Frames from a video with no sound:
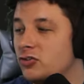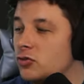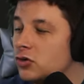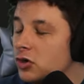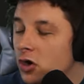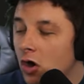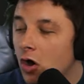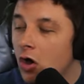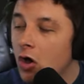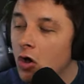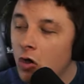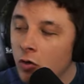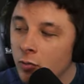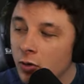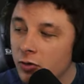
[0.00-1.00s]
You could
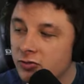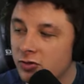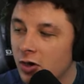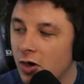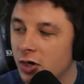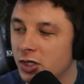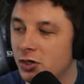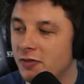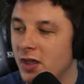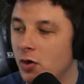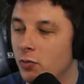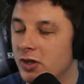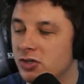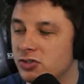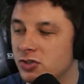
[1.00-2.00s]
almost argue
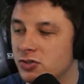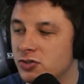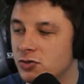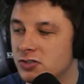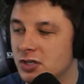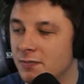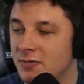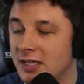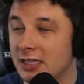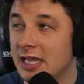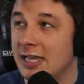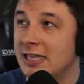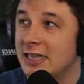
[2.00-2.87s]
that we should do something like